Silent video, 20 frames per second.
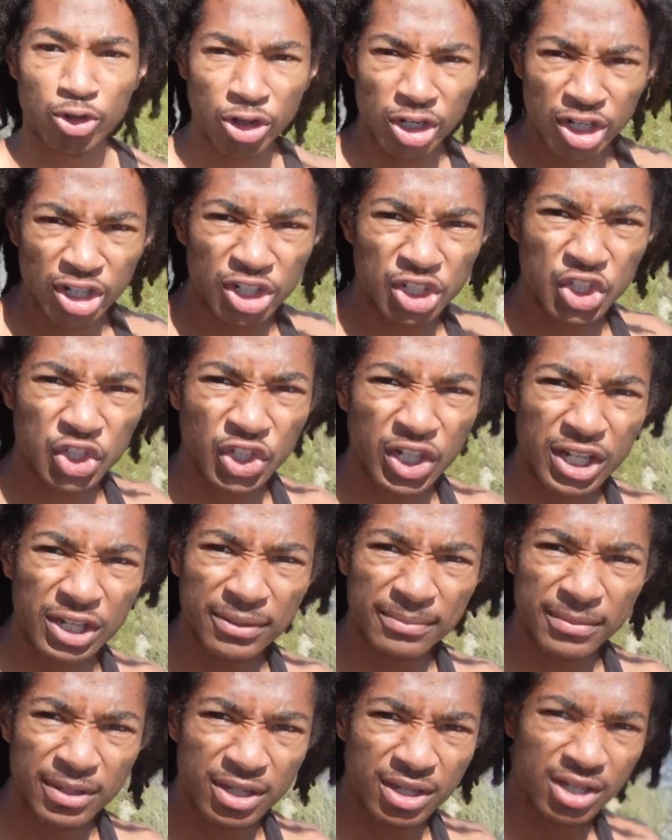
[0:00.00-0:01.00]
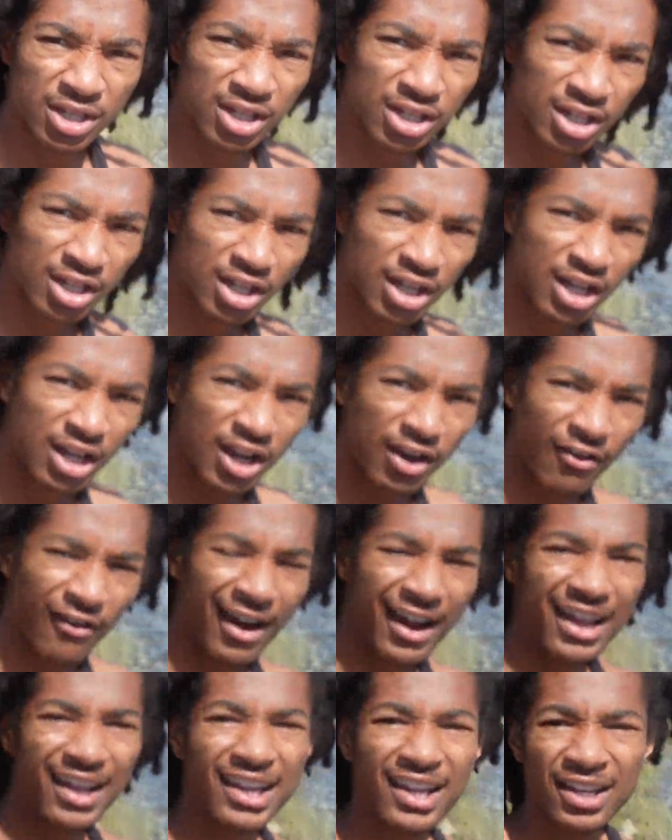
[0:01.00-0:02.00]
real shrimp
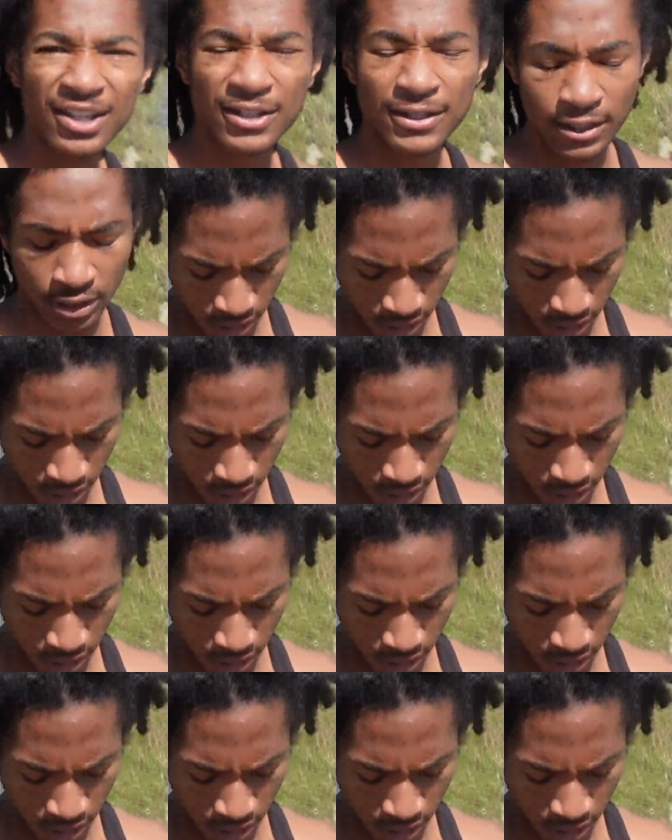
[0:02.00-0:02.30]
right here.